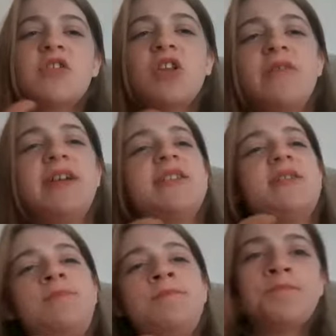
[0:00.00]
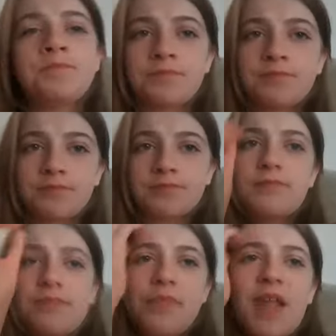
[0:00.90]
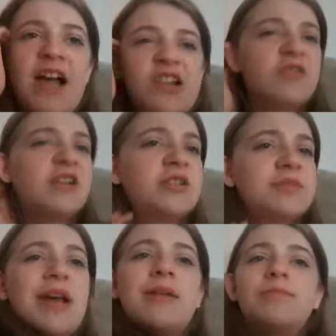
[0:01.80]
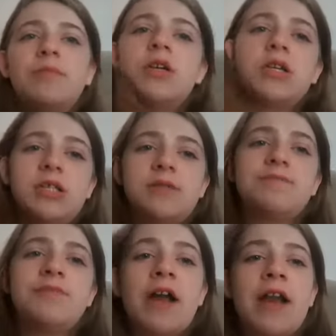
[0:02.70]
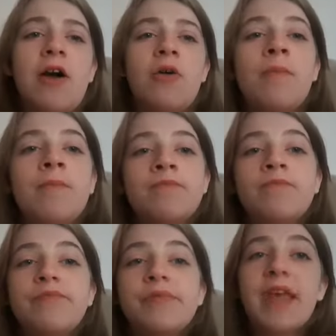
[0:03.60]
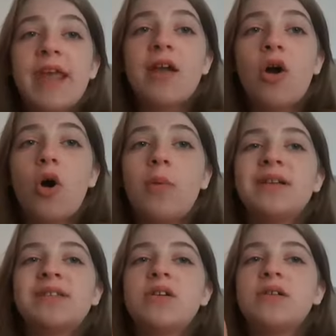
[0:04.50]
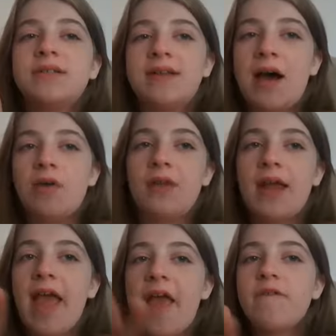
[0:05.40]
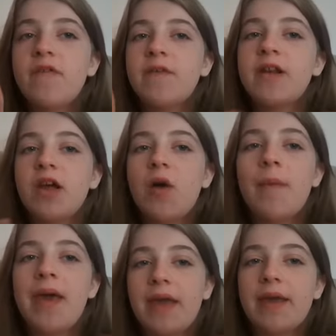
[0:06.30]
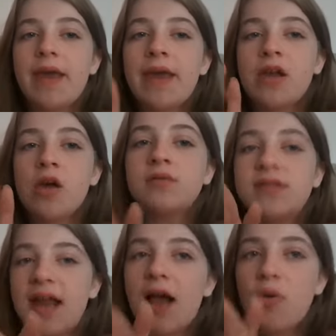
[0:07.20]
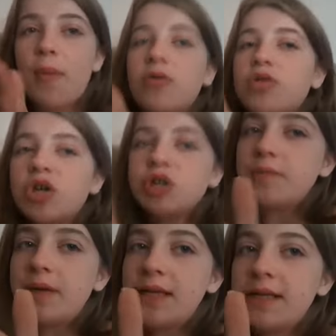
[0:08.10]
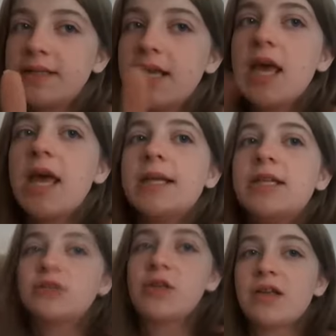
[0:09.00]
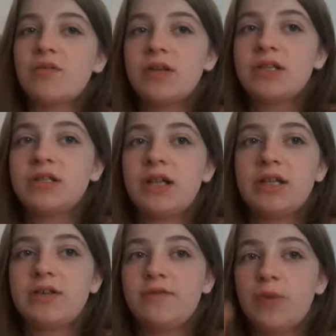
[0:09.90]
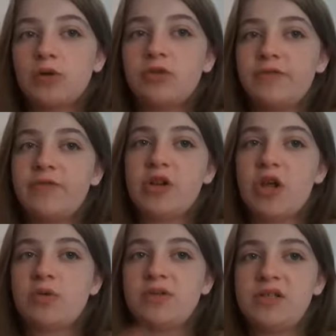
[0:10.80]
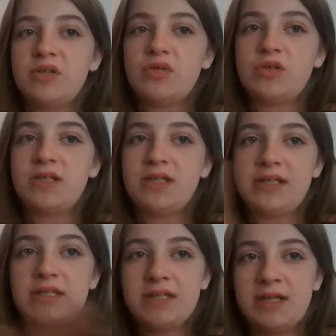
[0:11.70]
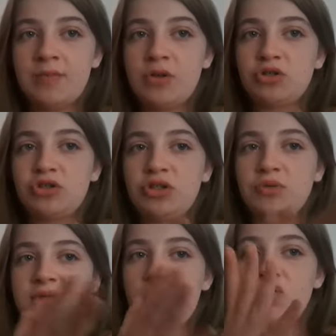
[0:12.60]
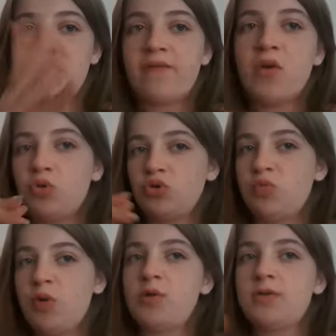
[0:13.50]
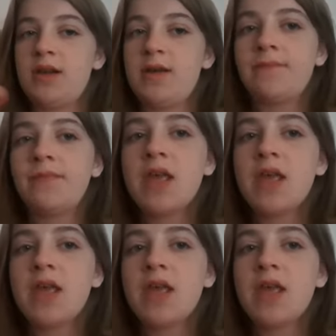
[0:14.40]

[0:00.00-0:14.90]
for some reason I look really upset because right now it always goes down. Like, every video I make, it goes down about 2 minutes. Don't know, like, when, like, you've posted the video and then you just delete it because you don't need it on your phone because you posted it.